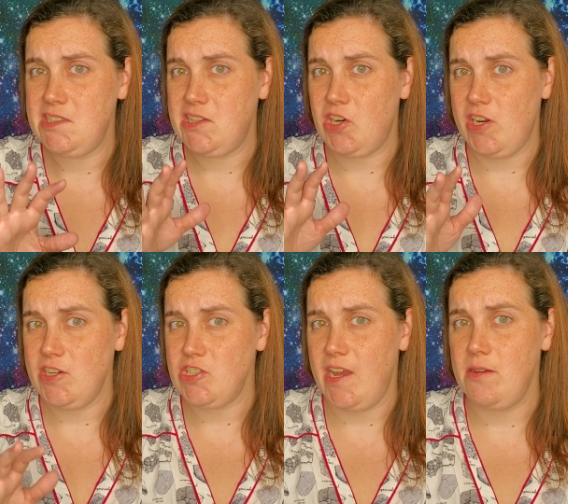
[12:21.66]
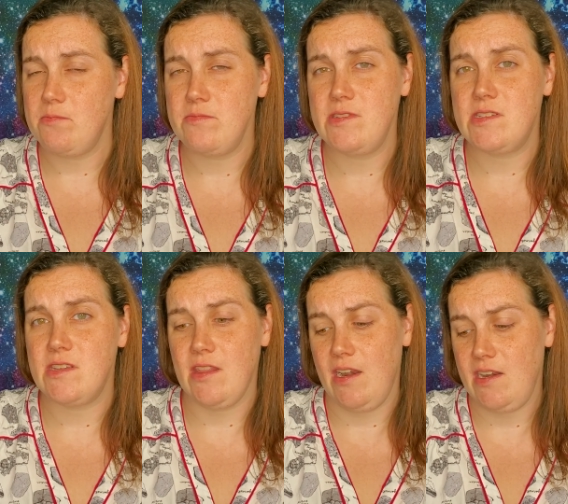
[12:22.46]
30-ish items
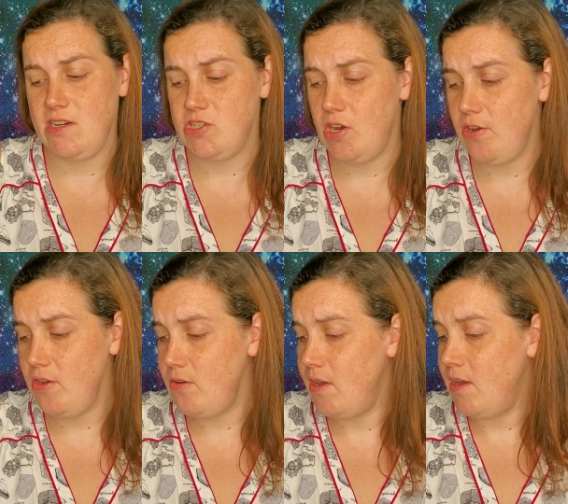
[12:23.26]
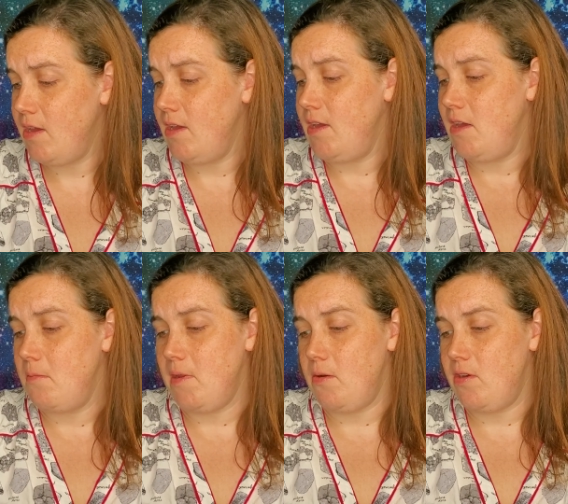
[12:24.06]
that I need to show you
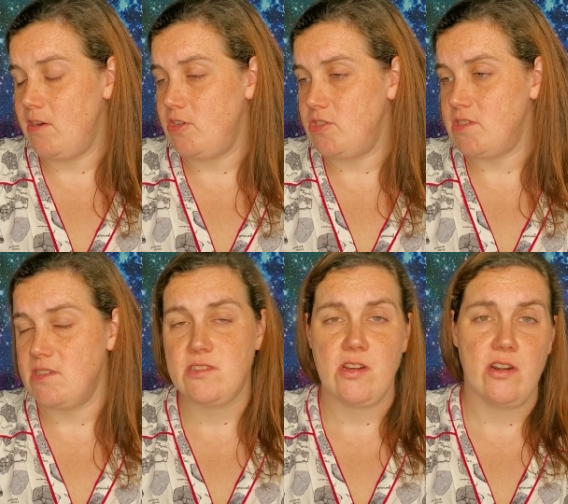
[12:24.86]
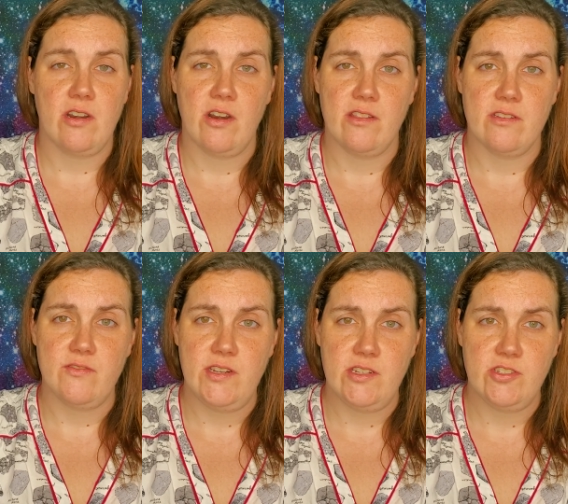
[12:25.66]
but I wanted to just get started on this
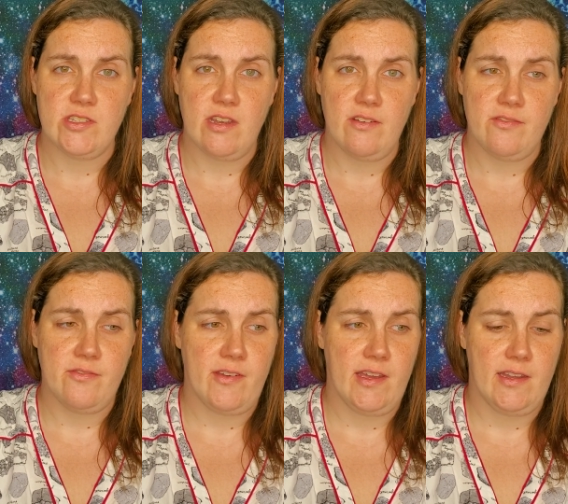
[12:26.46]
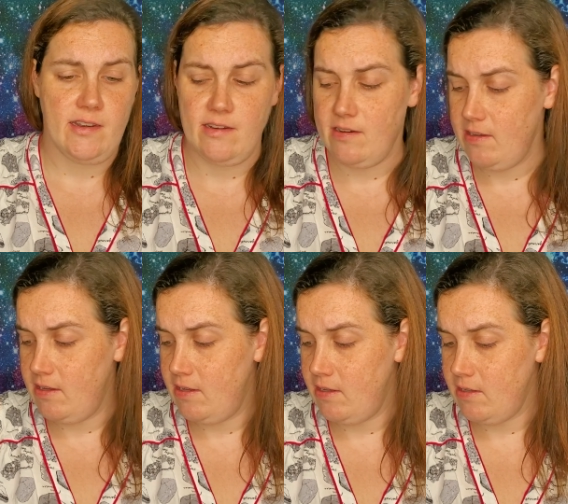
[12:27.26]
vintage stuff and,
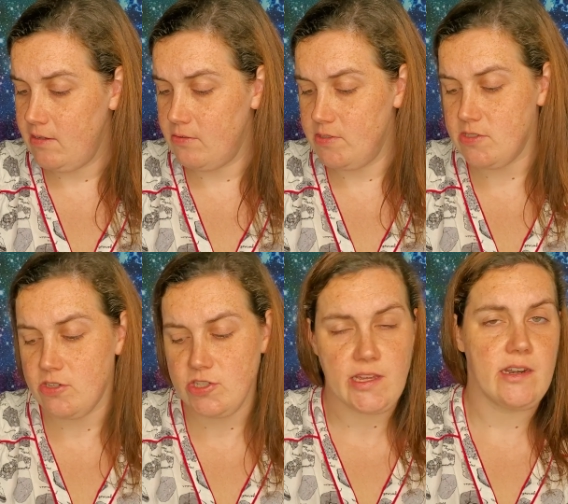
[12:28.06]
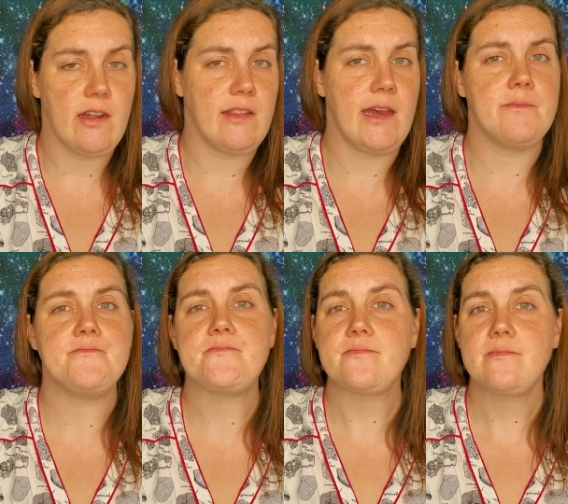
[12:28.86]
you know, researching it and all that.
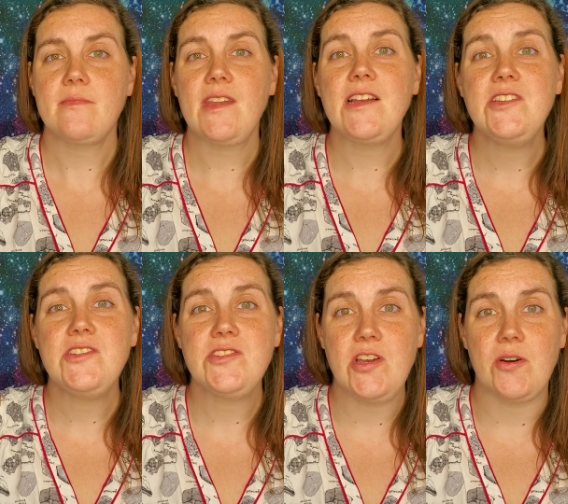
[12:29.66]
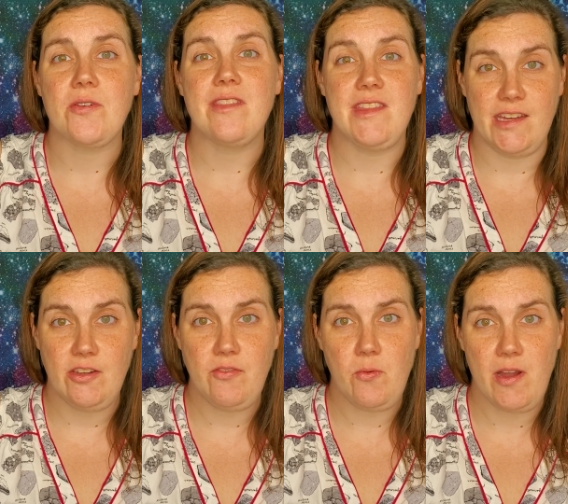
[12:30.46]
So thank you
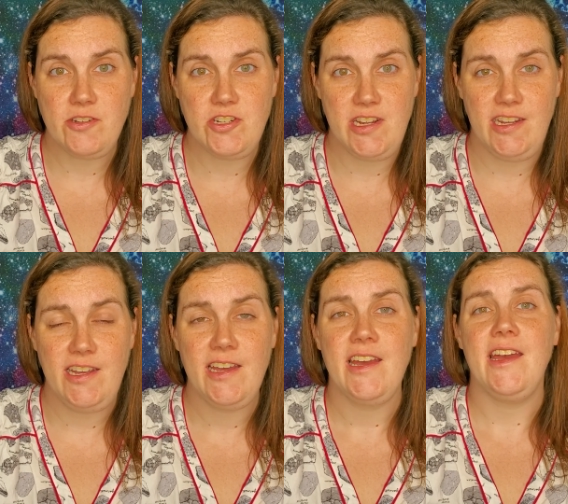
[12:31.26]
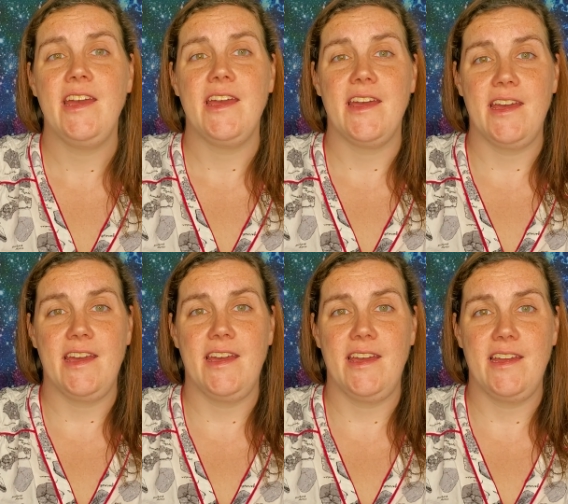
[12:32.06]
for watching
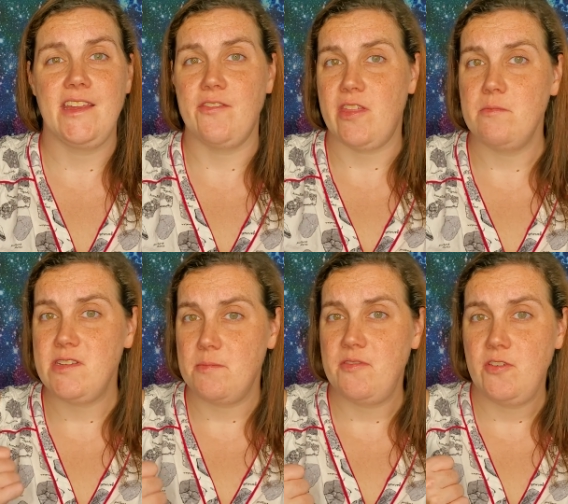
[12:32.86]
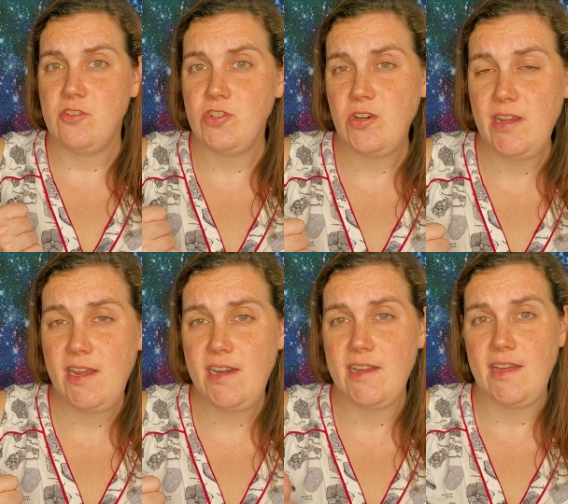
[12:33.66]
and give a thumbs up if you
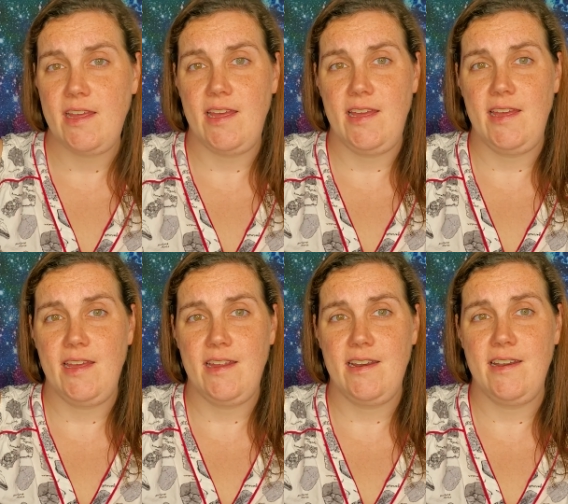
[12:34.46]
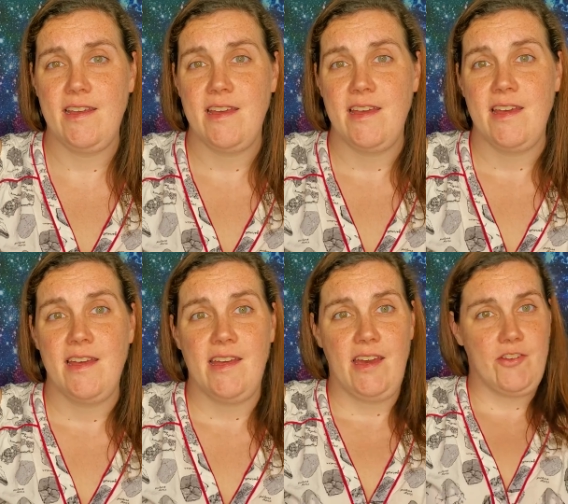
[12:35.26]
enjoyed and
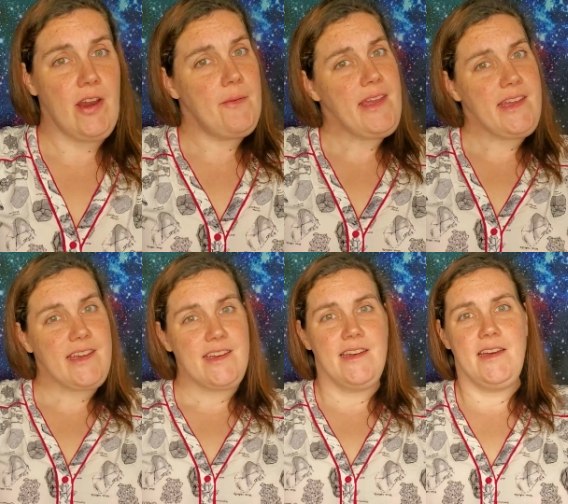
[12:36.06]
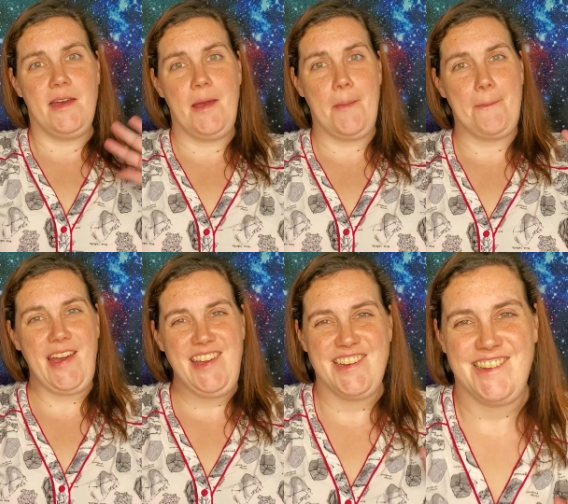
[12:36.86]
have a great week. Bye.